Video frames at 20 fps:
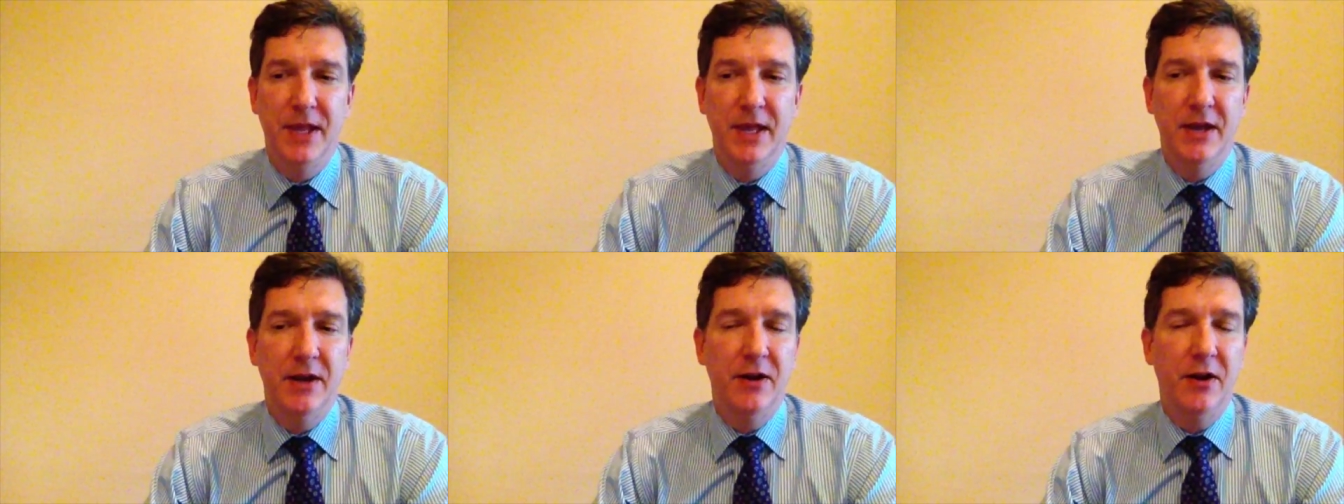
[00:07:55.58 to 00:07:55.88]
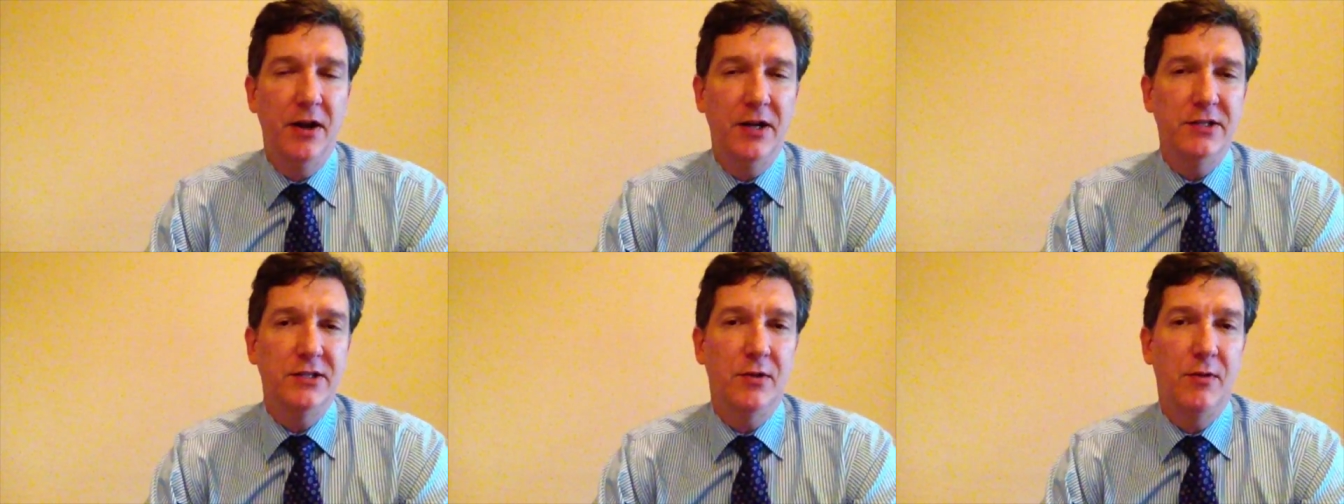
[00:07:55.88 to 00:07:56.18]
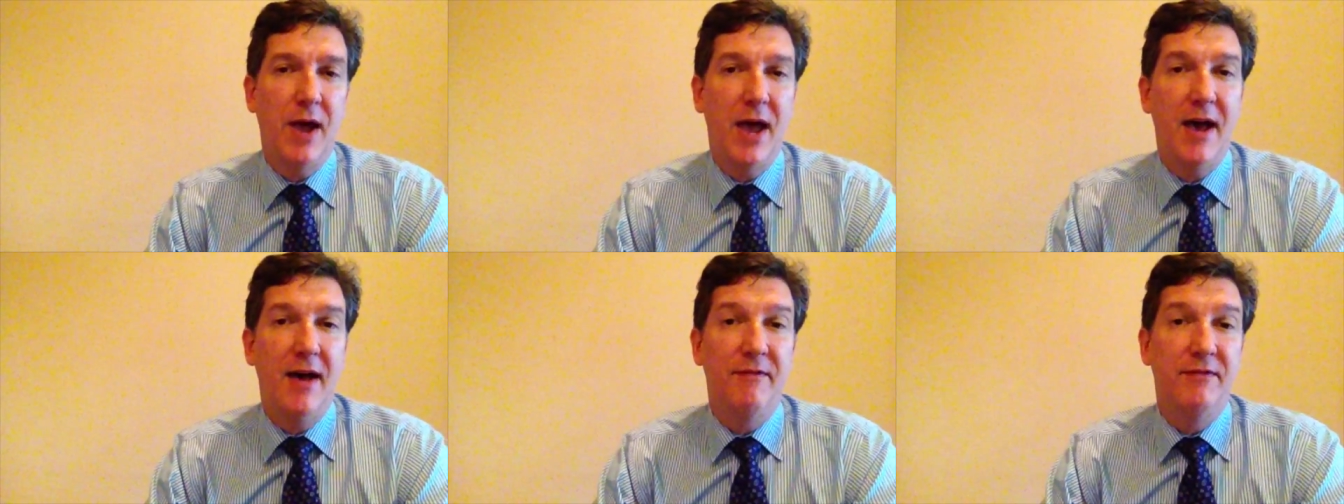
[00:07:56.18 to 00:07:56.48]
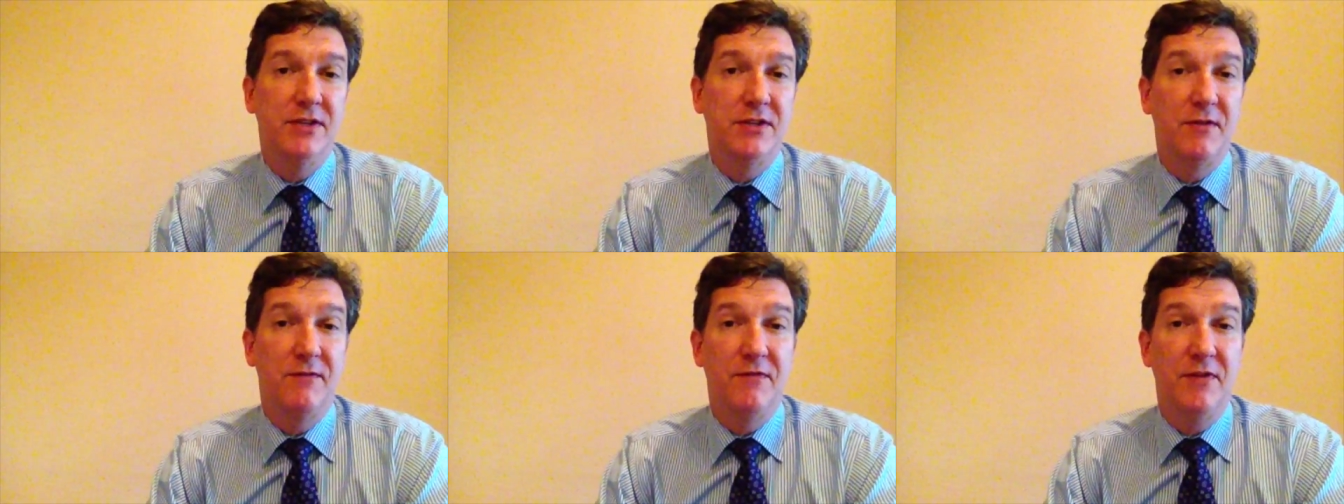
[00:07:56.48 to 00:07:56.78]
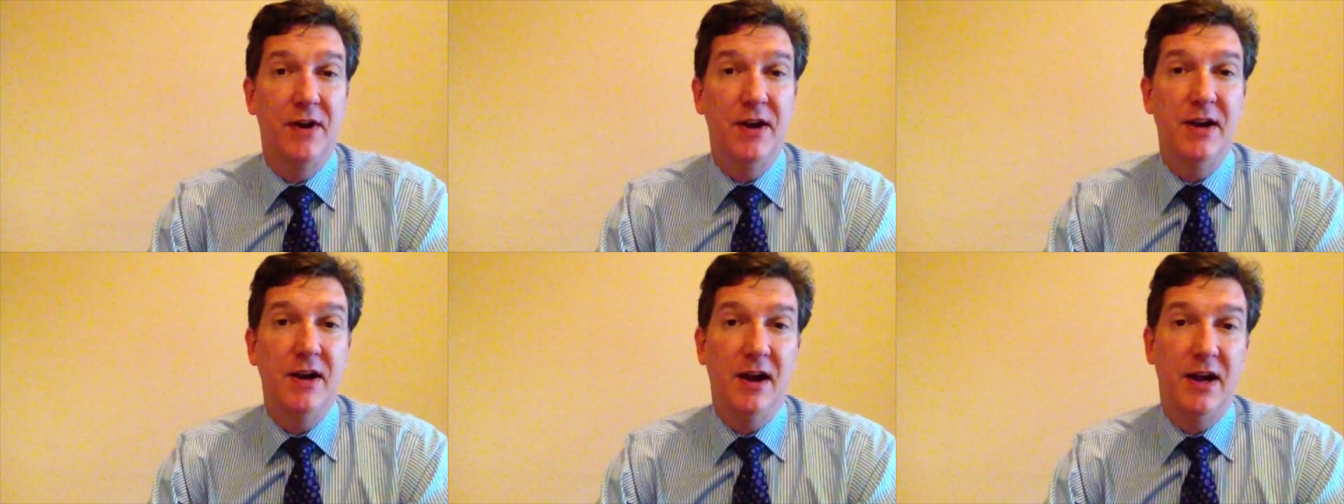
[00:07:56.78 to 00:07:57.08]
And it also has a
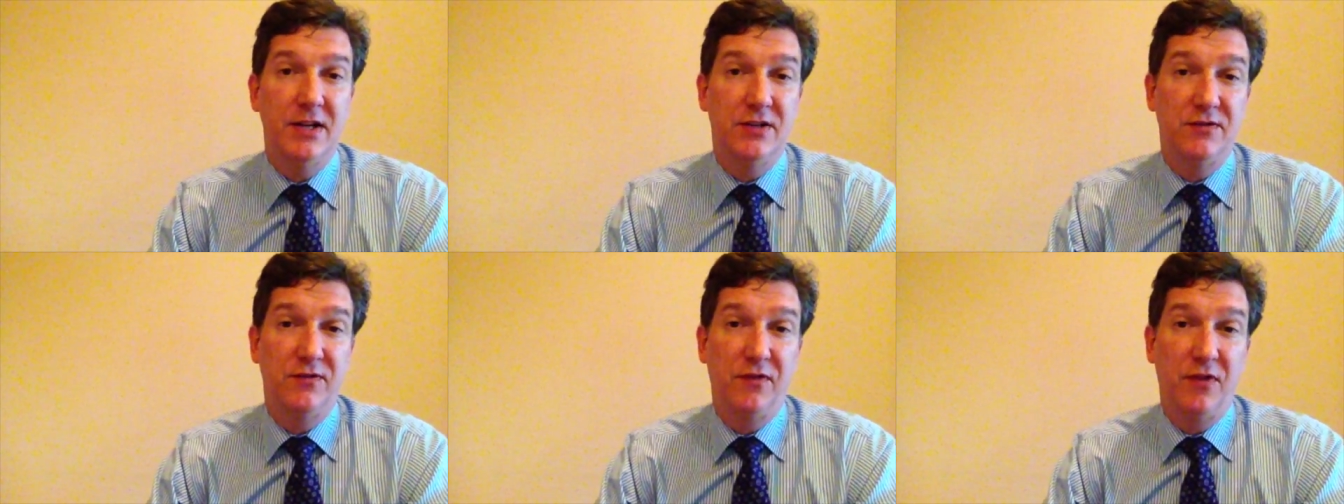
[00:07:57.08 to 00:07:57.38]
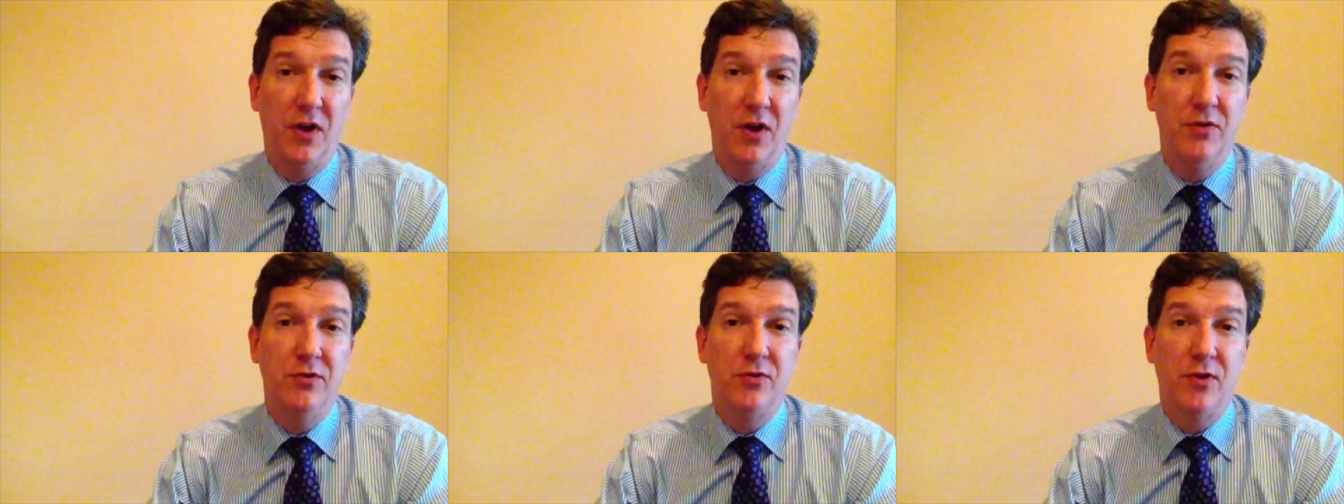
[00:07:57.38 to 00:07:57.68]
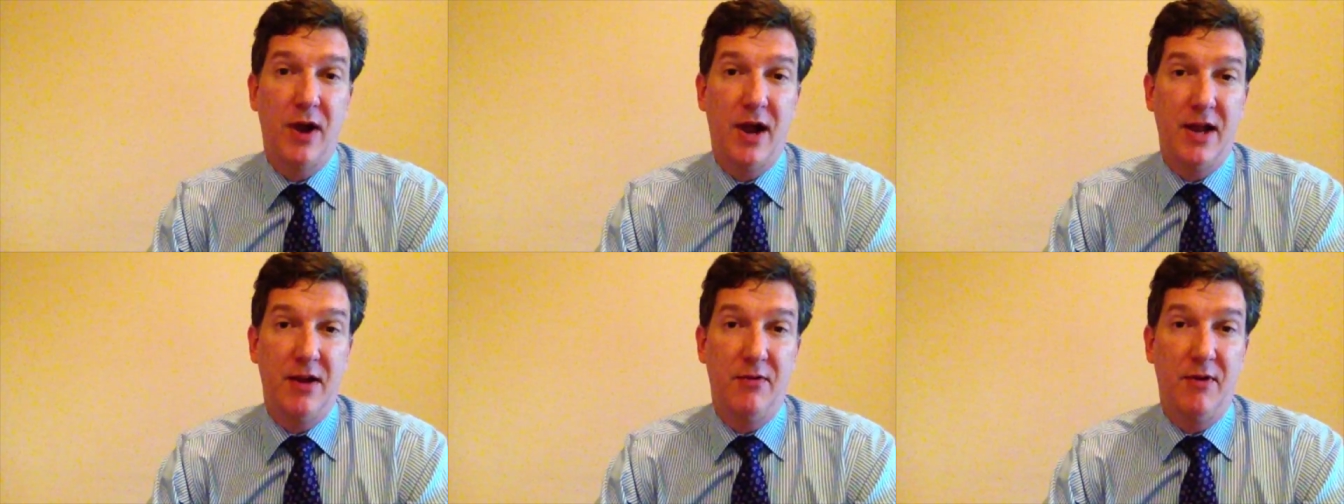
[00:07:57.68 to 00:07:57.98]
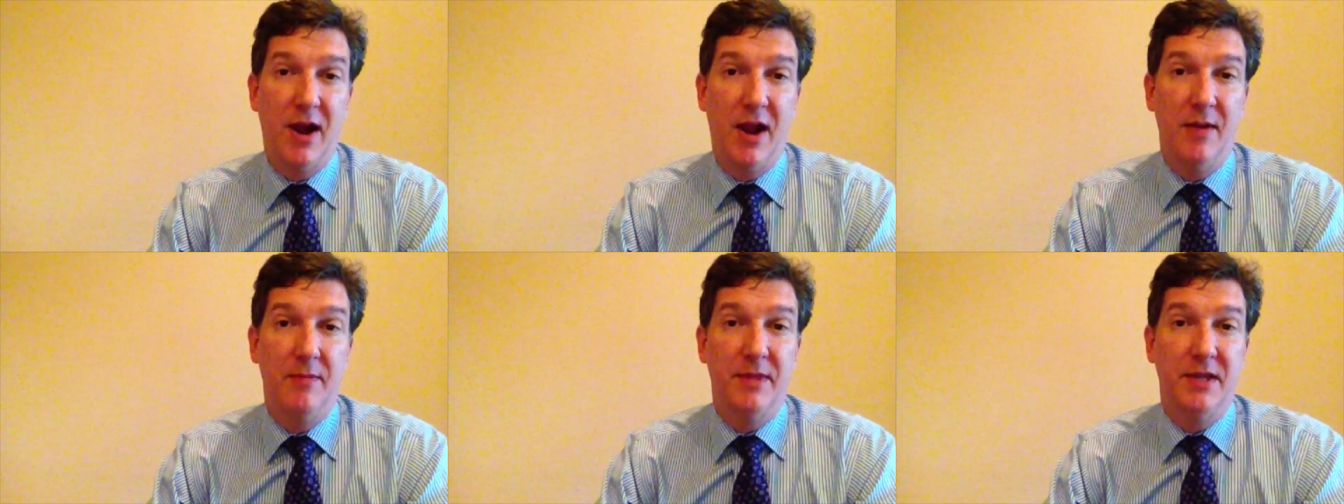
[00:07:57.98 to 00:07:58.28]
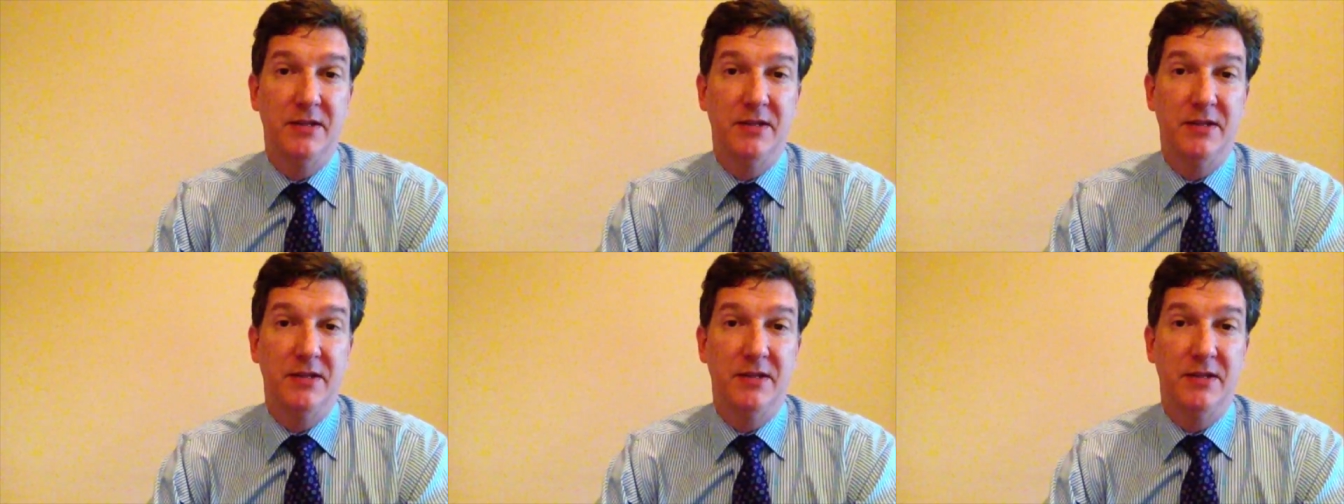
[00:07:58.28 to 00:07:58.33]
very nice flow diagram